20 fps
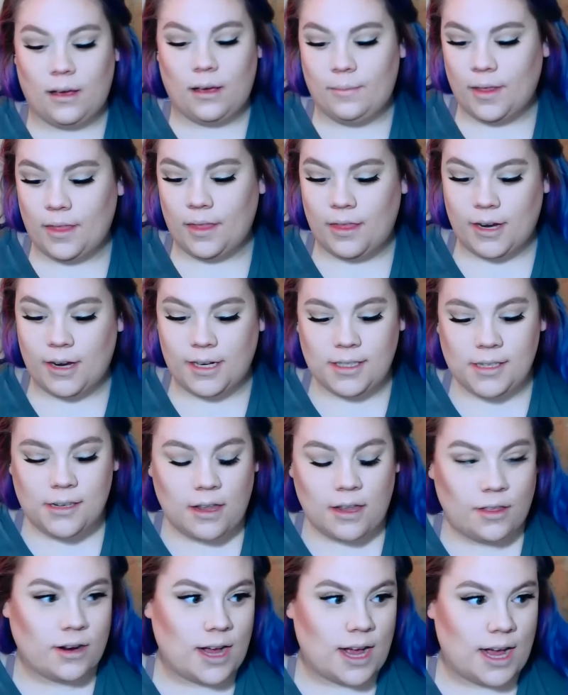There
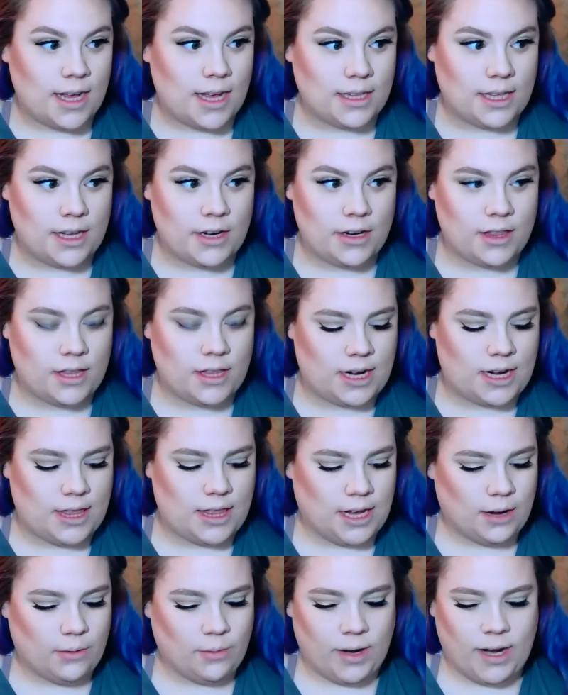is another highlighter that
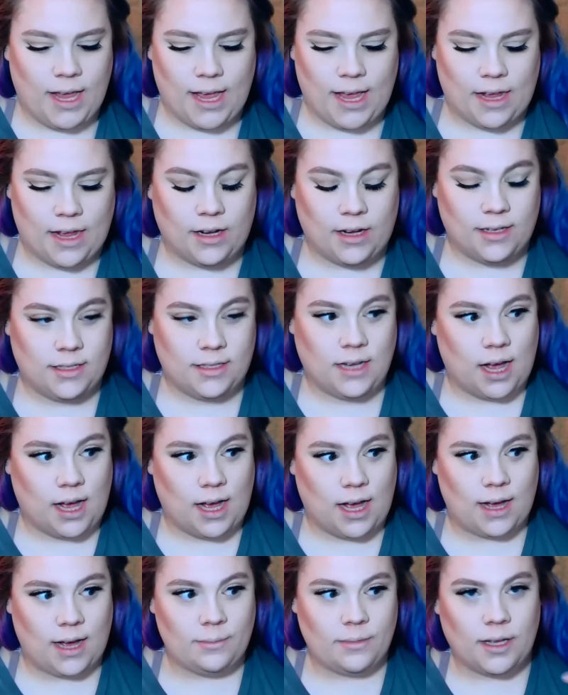I think I want to add on
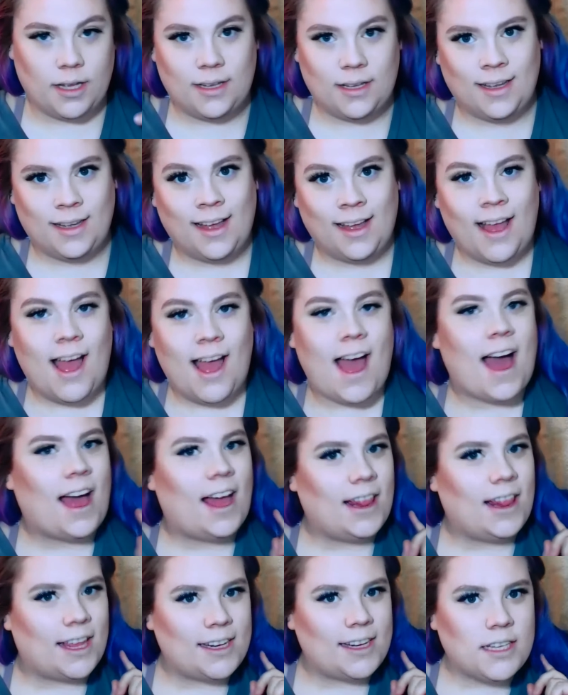top.
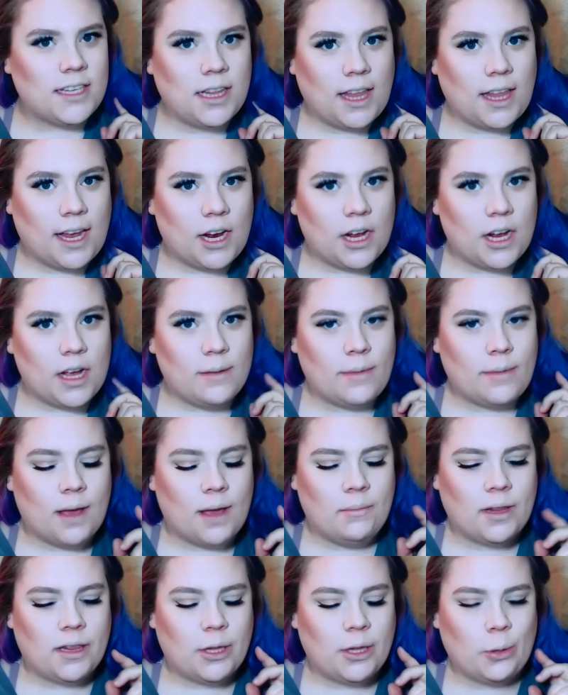I like to layer
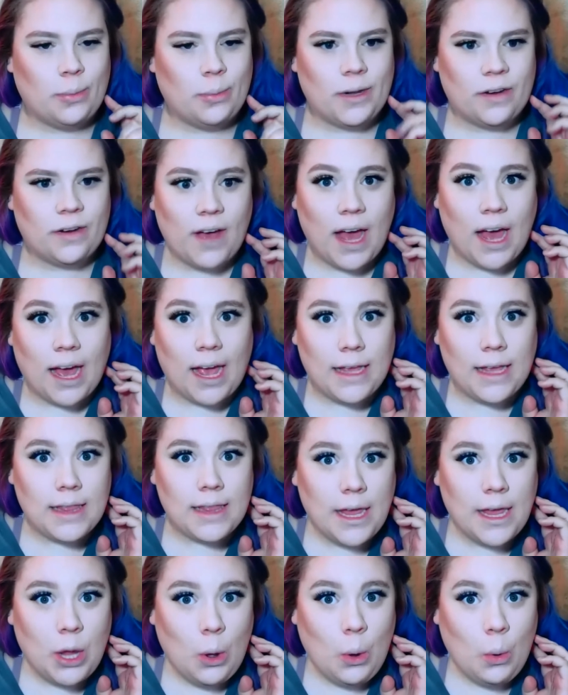them. I'm a little bit of a
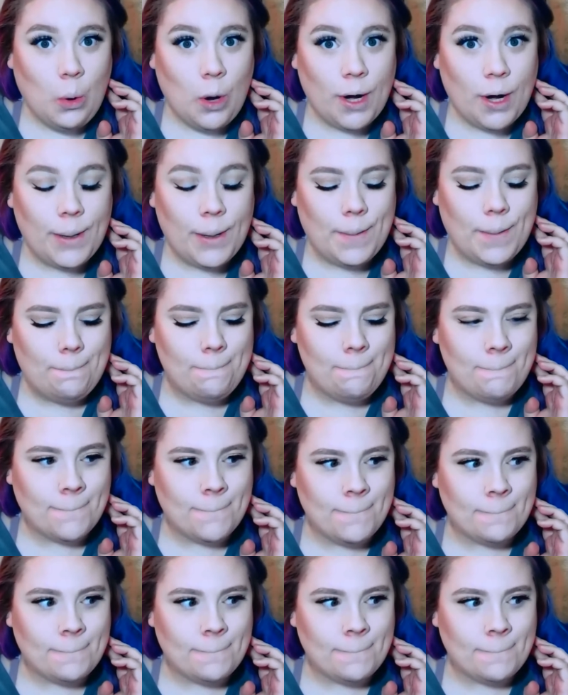highlight whore.